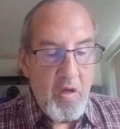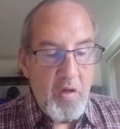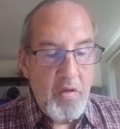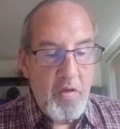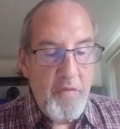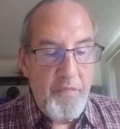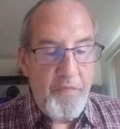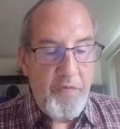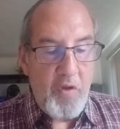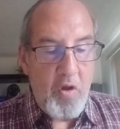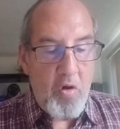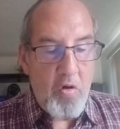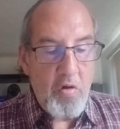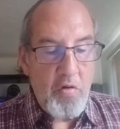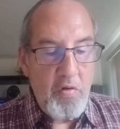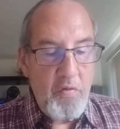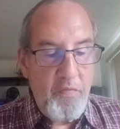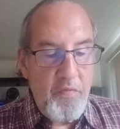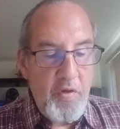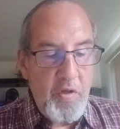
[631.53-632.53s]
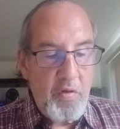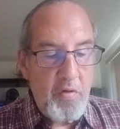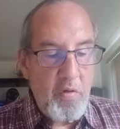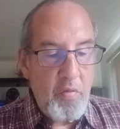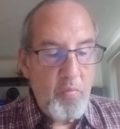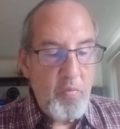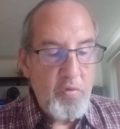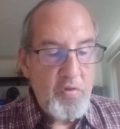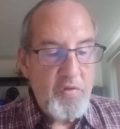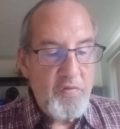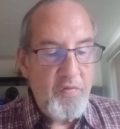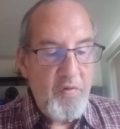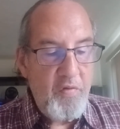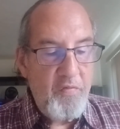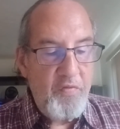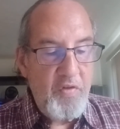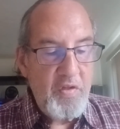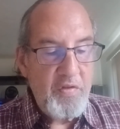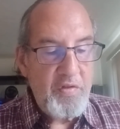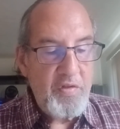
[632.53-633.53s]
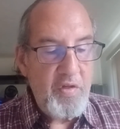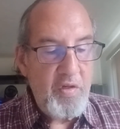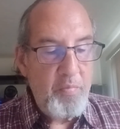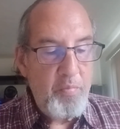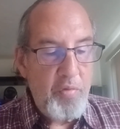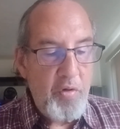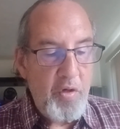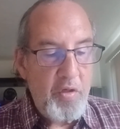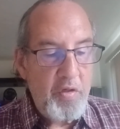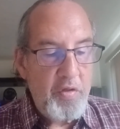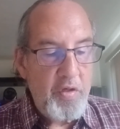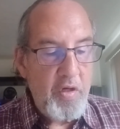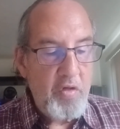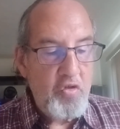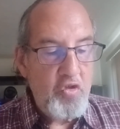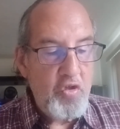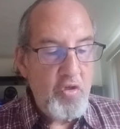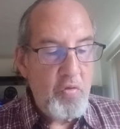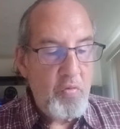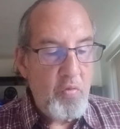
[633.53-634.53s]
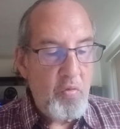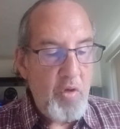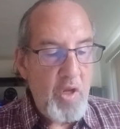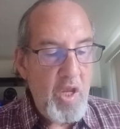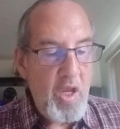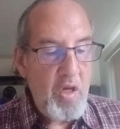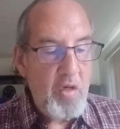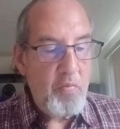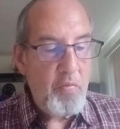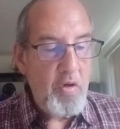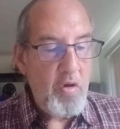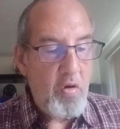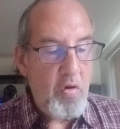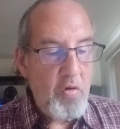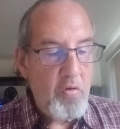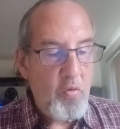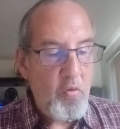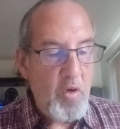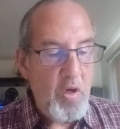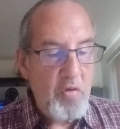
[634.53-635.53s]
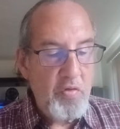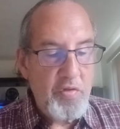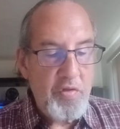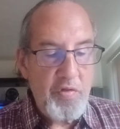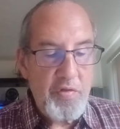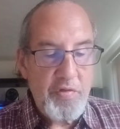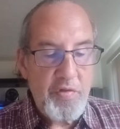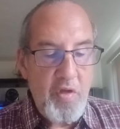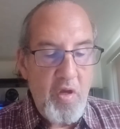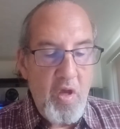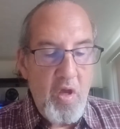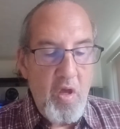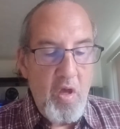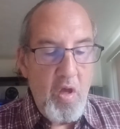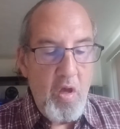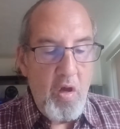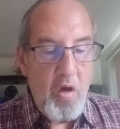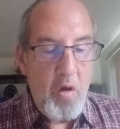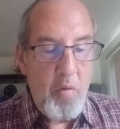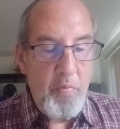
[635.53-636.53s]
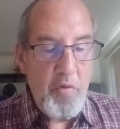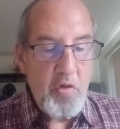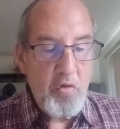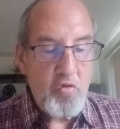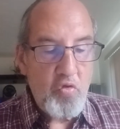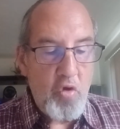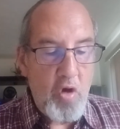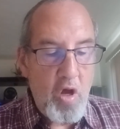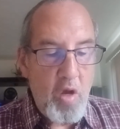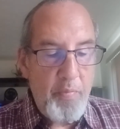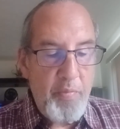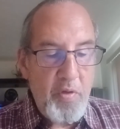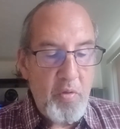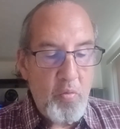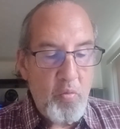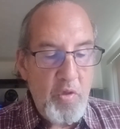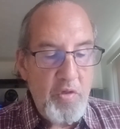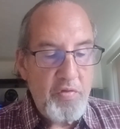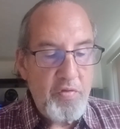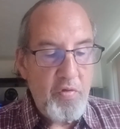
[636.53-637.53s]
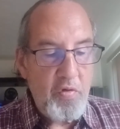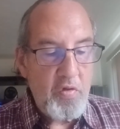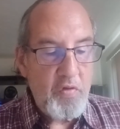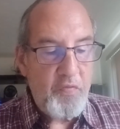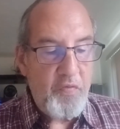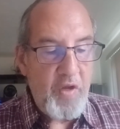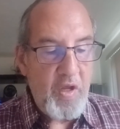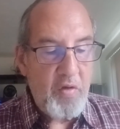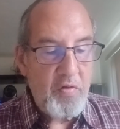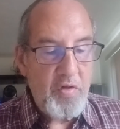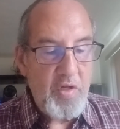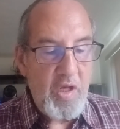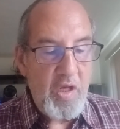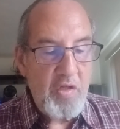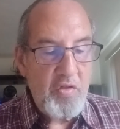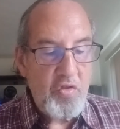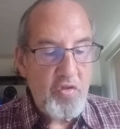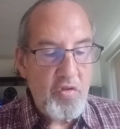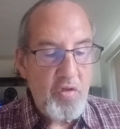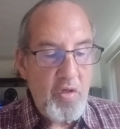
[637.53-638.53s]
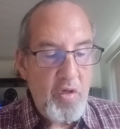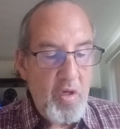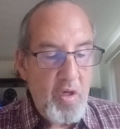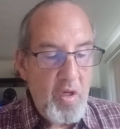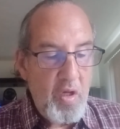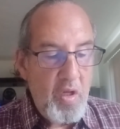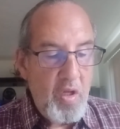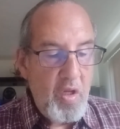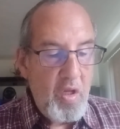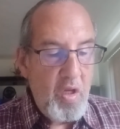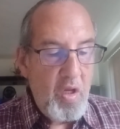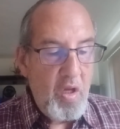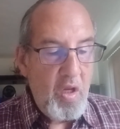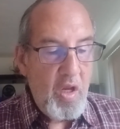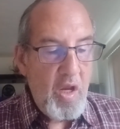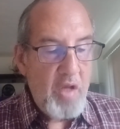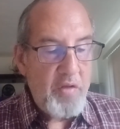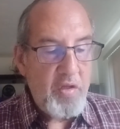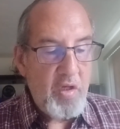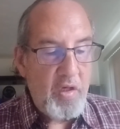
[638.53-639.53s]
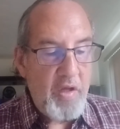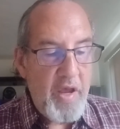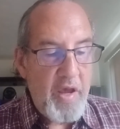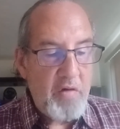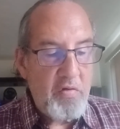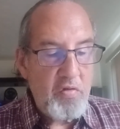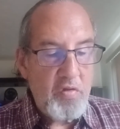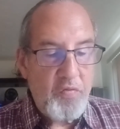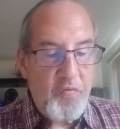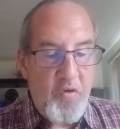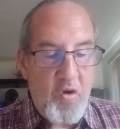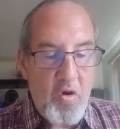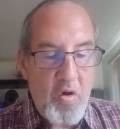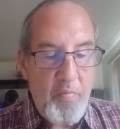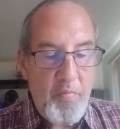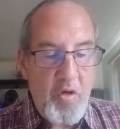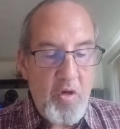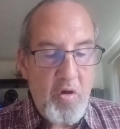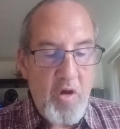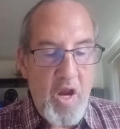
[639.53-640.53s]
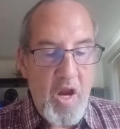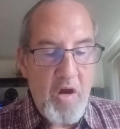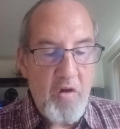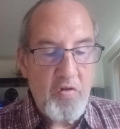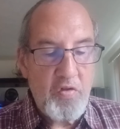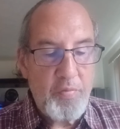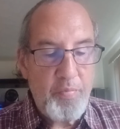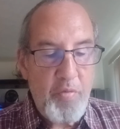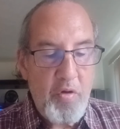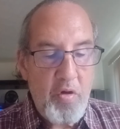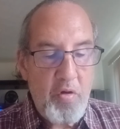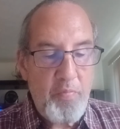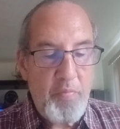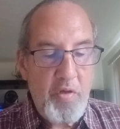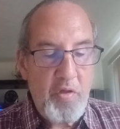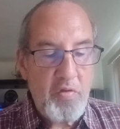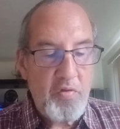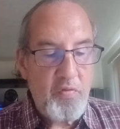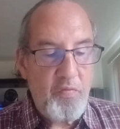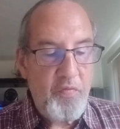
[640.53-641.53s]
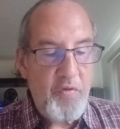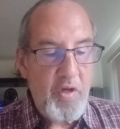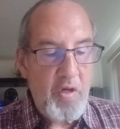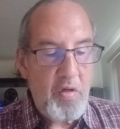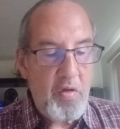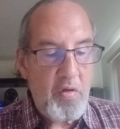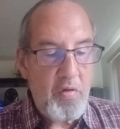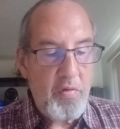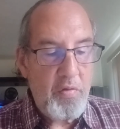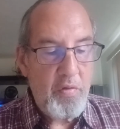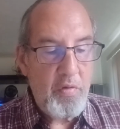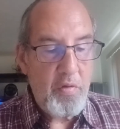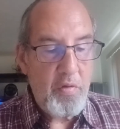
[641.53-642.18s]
The Florida inventor was visiting Brigadier General Henry R. Gross's Homeotropic Research Foundation at the latter's farm near Harrisburg, Pennsylvania.